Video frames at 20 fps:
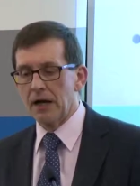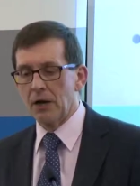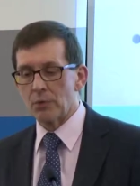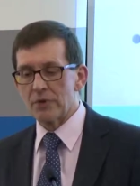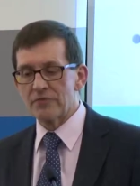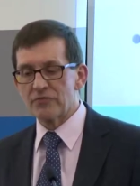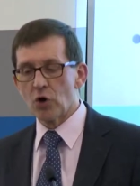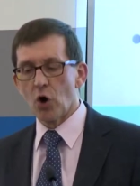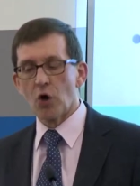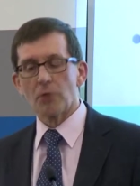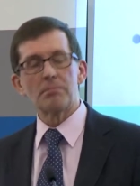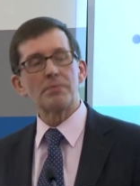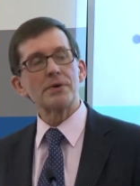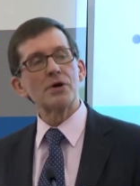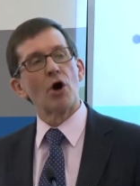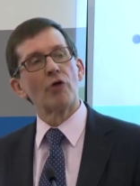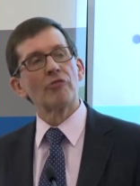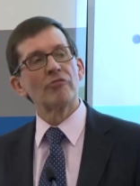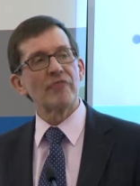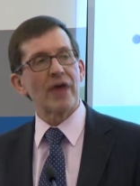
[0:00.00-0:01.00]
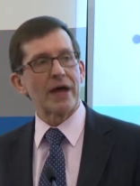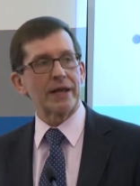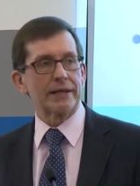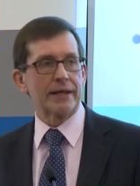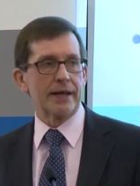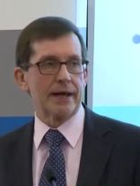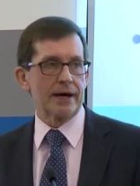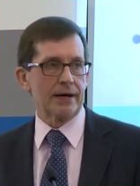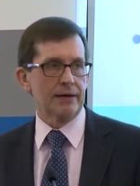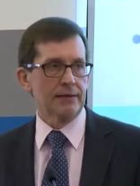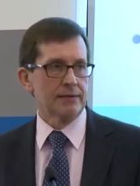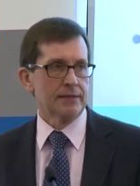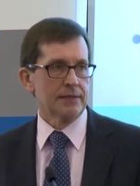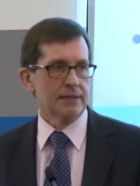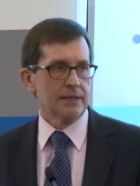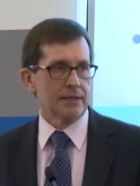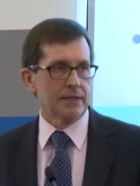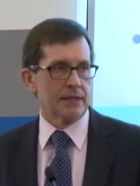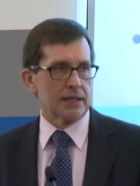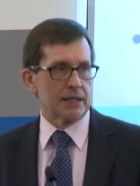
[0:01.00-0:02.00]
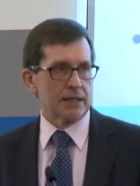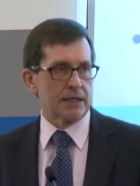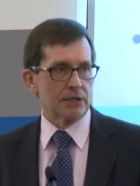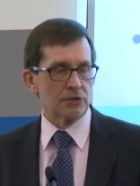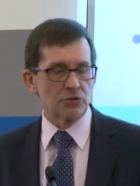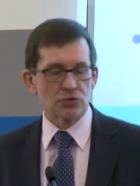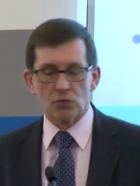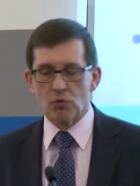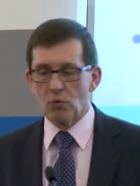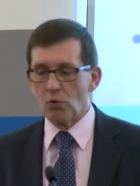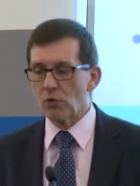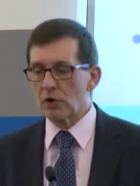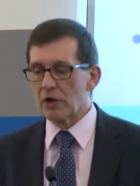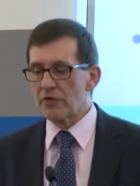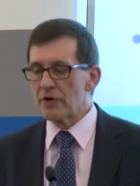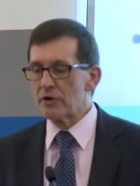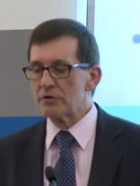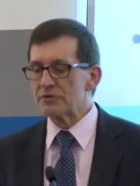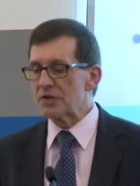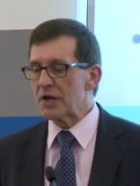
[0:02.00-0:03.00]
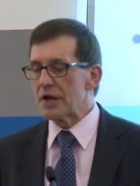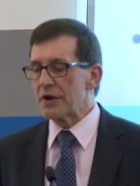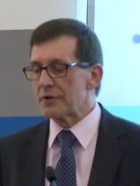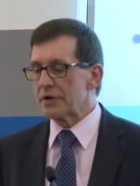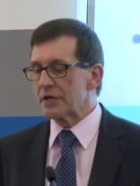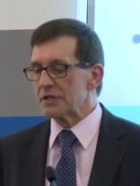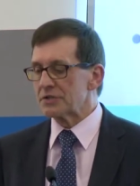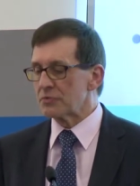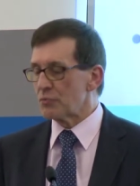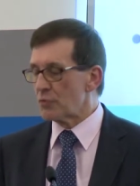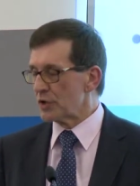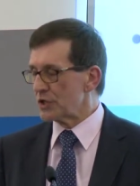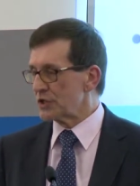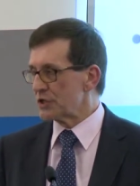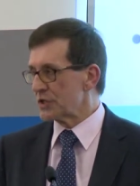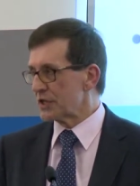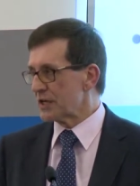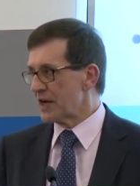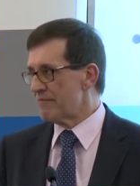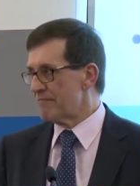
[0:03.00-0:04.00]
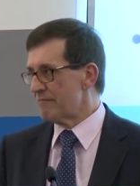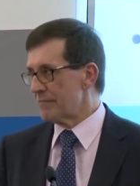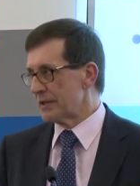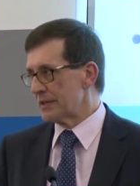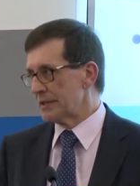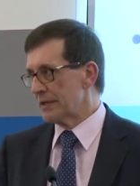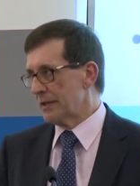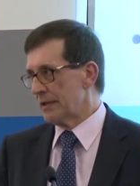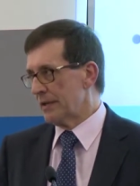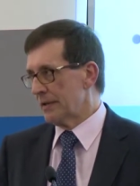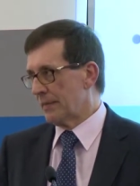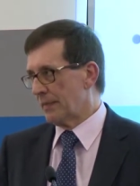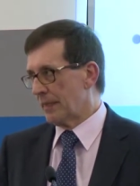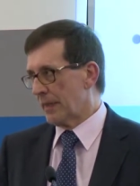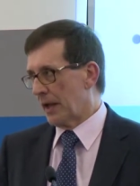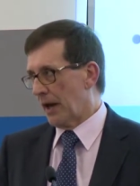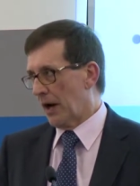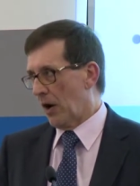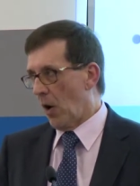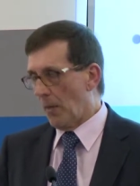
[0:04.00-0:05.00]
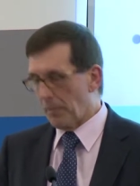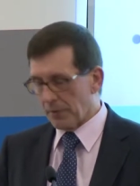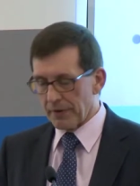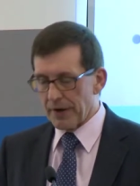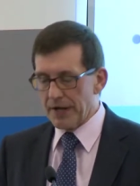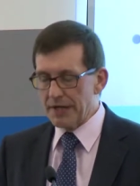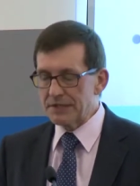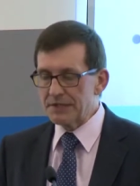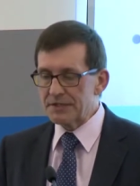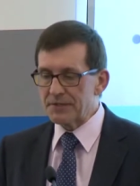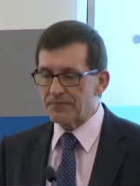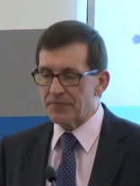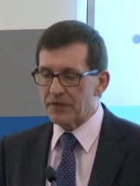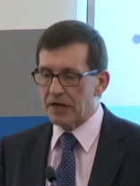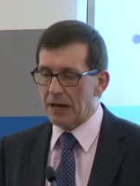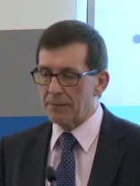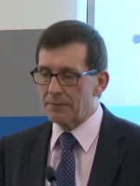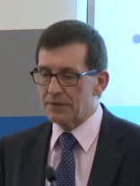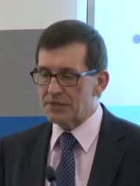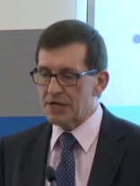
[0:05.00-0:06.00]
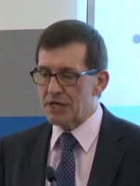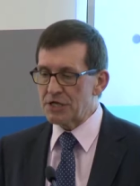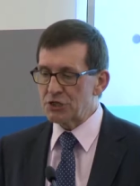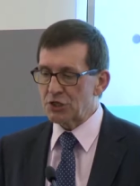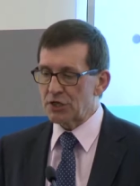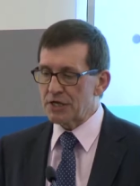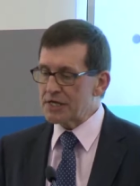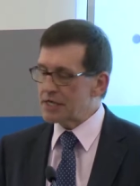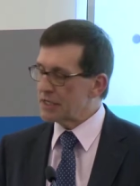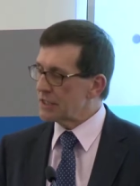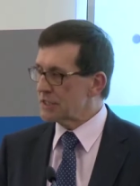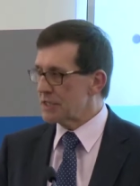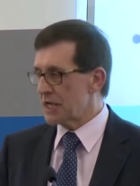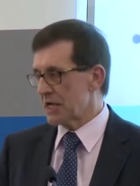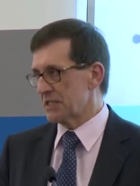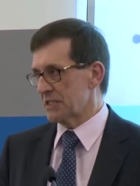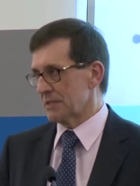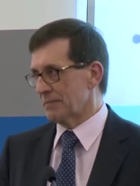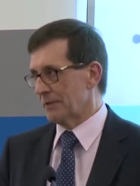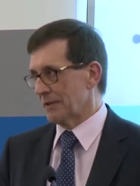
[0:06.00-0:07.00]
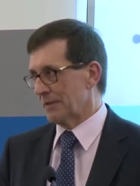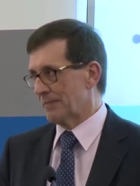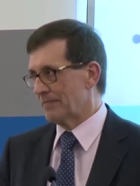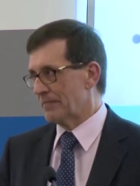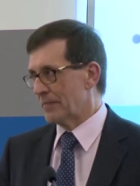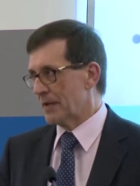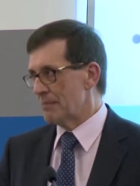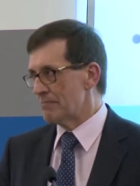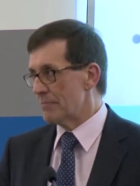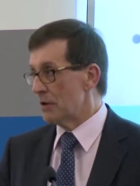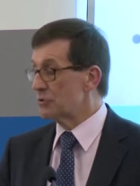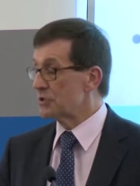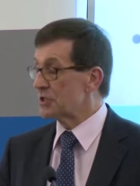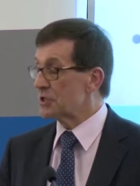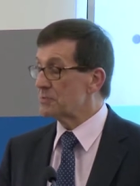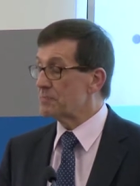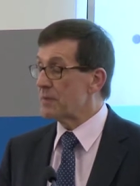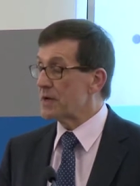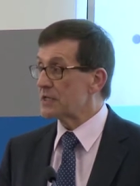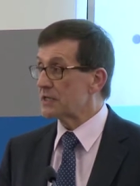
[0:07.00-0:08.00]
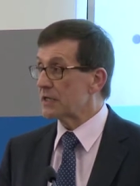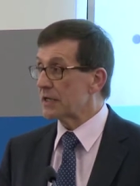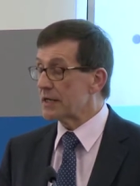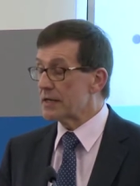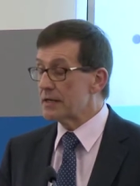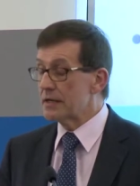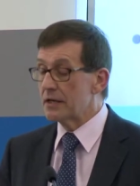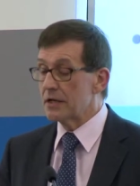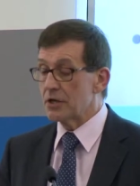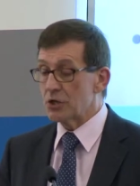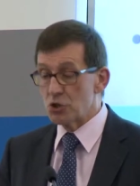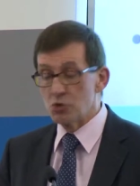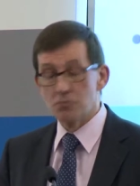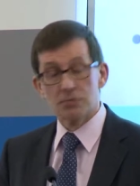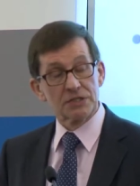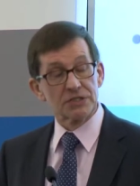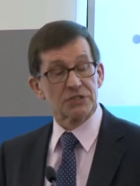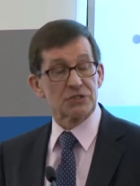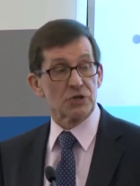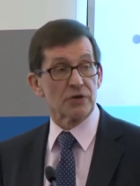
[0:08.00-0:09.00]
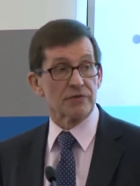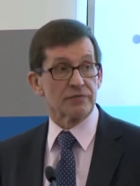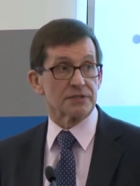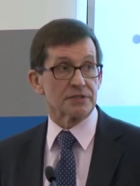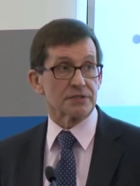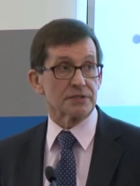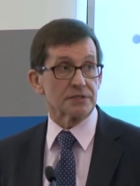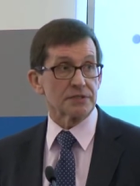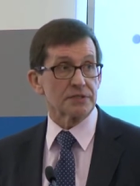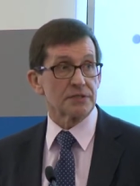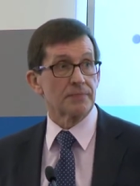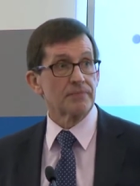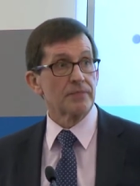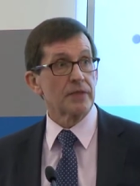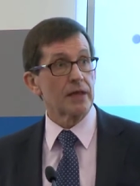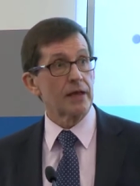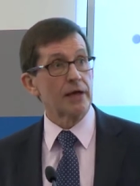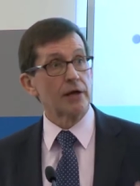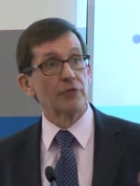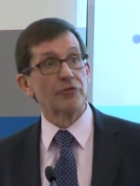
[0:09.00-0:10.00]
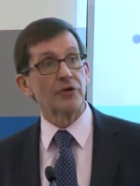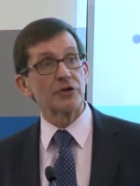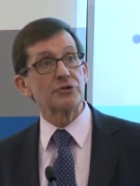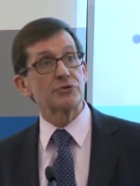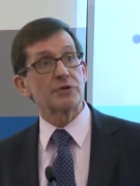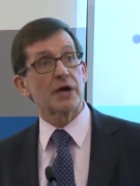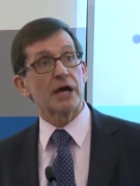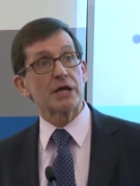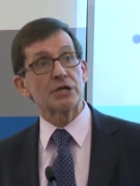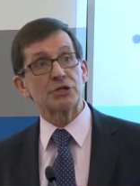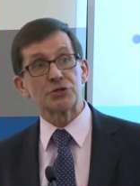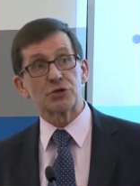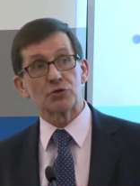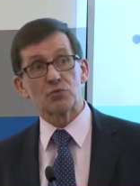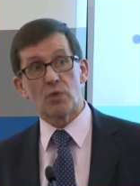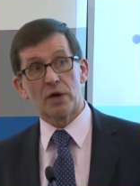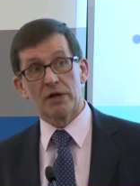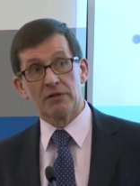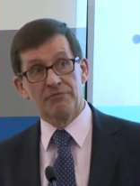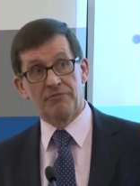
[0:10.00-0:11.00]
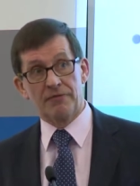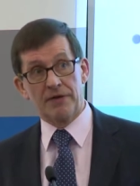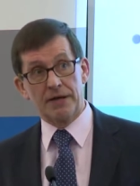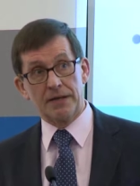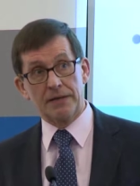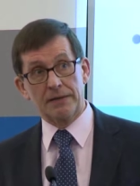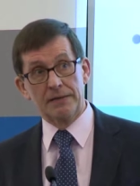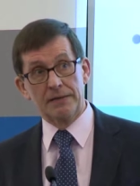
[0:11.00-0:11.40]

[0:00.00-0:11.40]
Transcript: Uh, we've gone beyond that now into all of those areas in which the government operates that are potentially contestable, most especially human services health education and welfare,